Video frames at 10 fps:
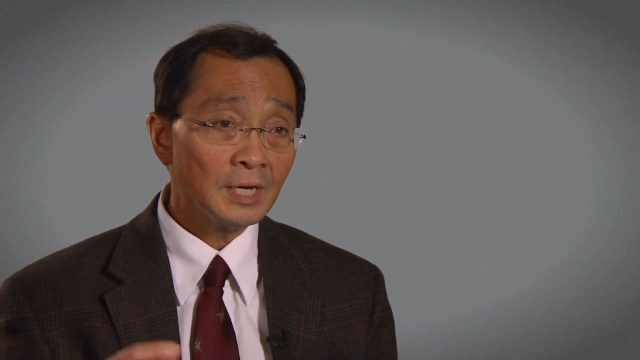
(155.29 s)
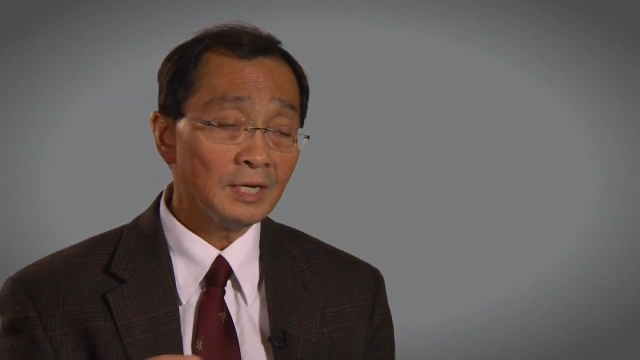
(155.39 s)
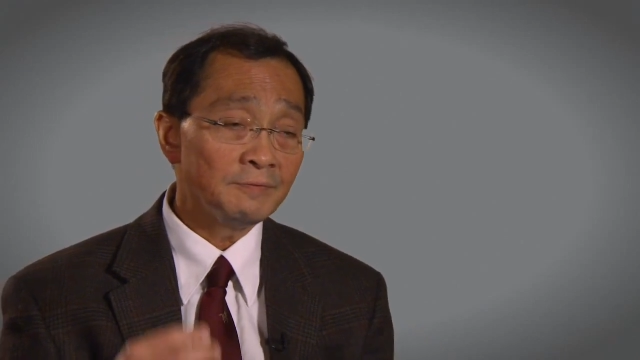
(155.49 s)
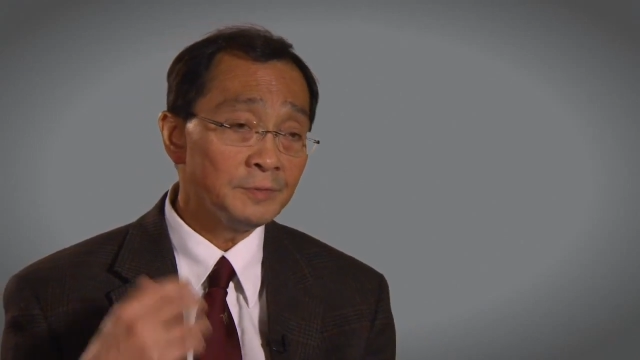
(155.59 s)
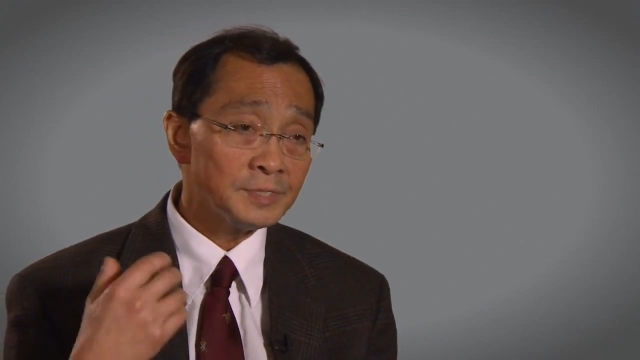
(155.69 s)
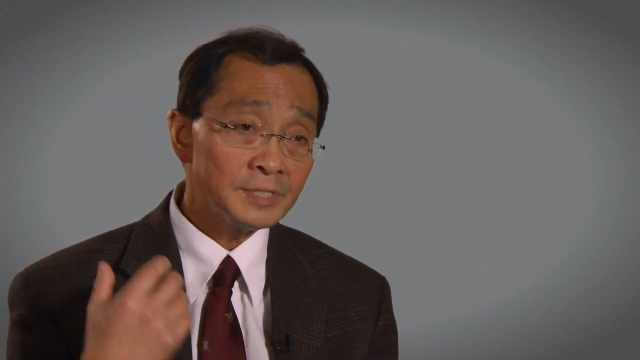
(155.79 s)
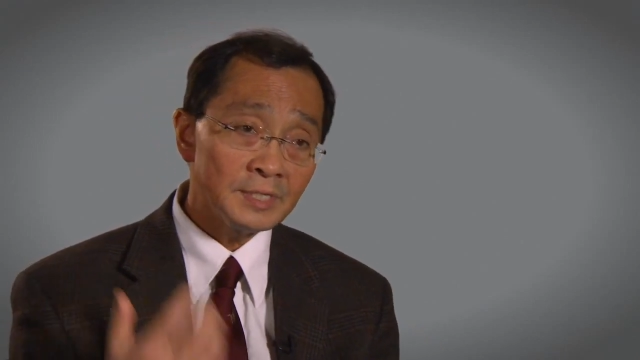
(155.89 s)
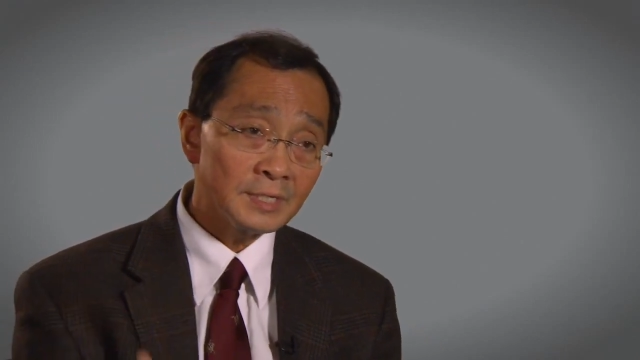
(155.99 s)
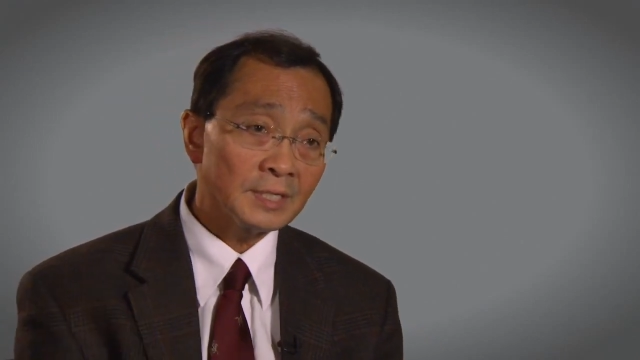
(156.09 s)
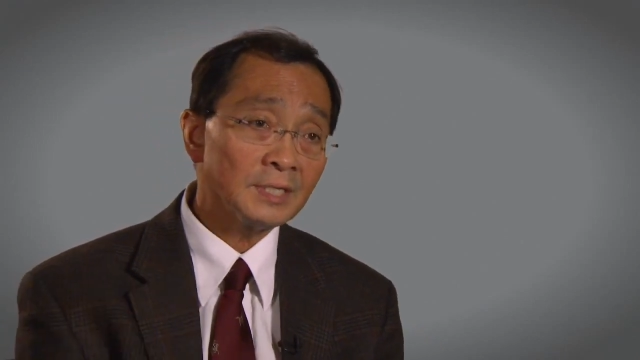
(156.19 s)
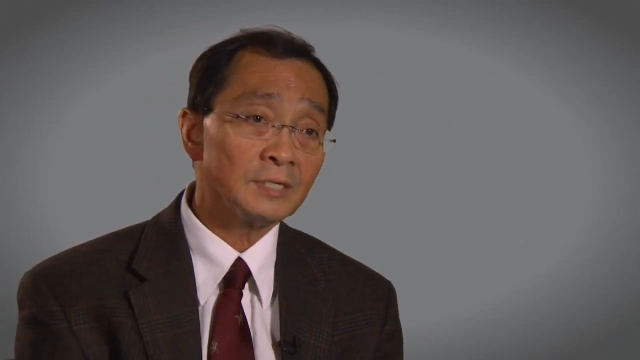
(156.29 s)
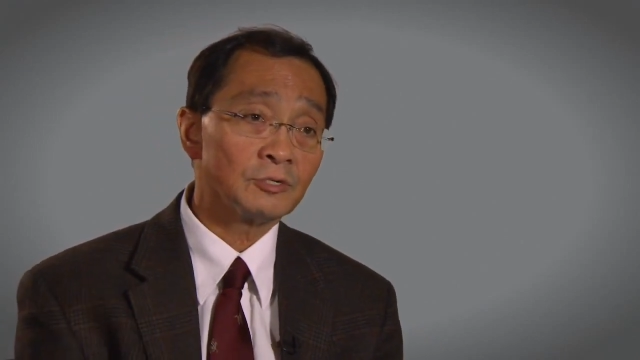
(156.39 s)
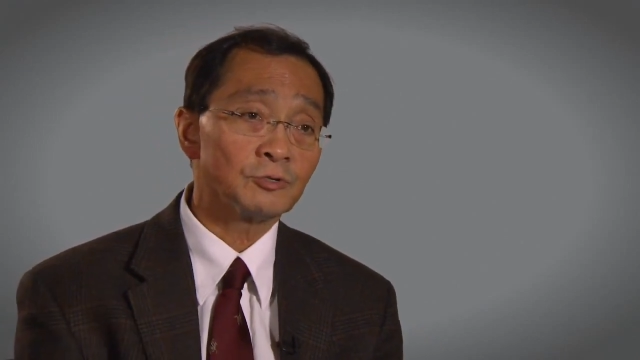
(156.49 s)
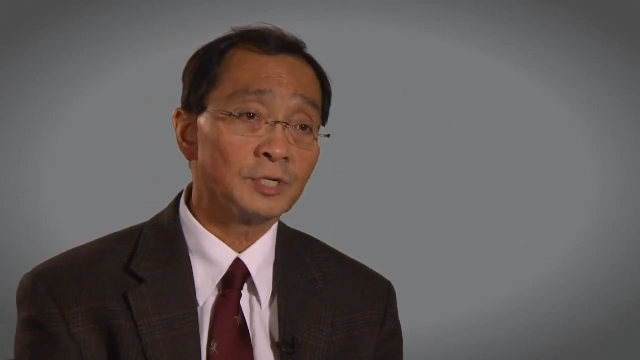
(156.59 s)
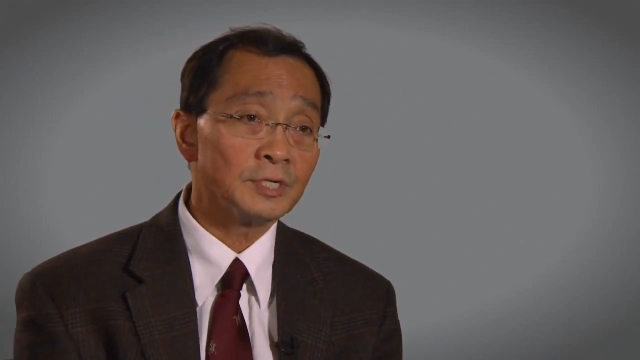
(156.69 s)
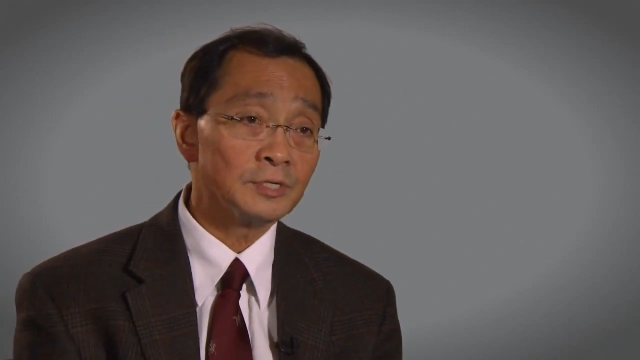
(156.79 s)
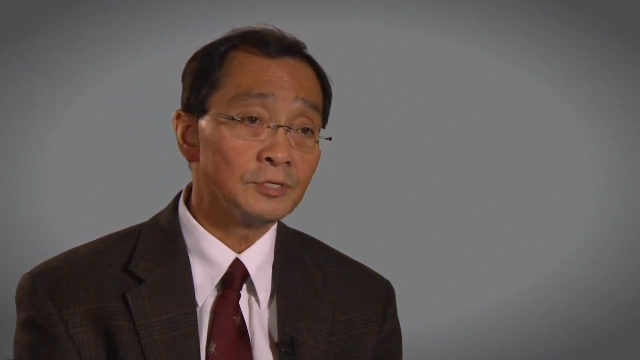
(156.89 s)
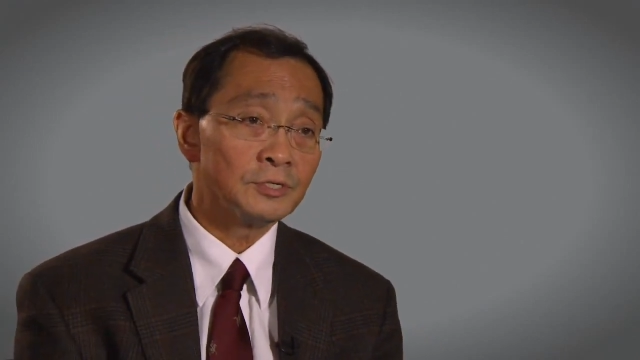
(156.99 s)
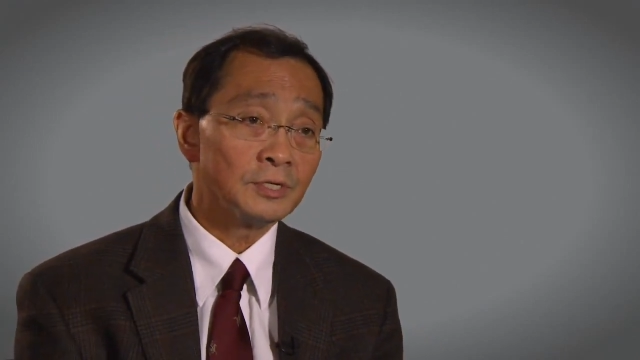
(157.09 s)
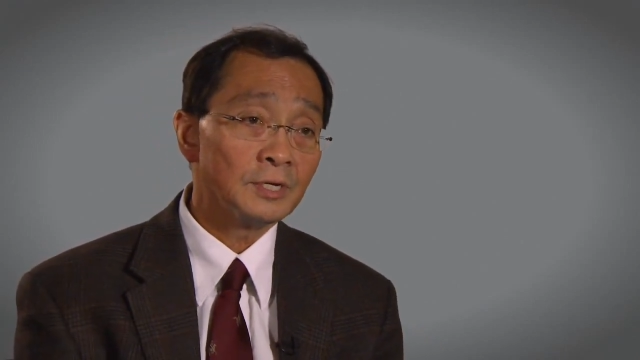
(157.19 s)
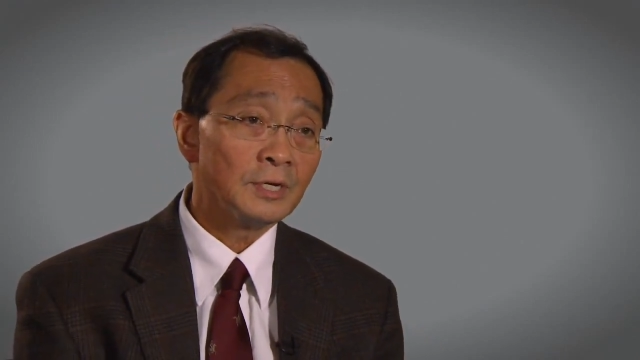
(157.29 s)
and if you see clear shrinkage,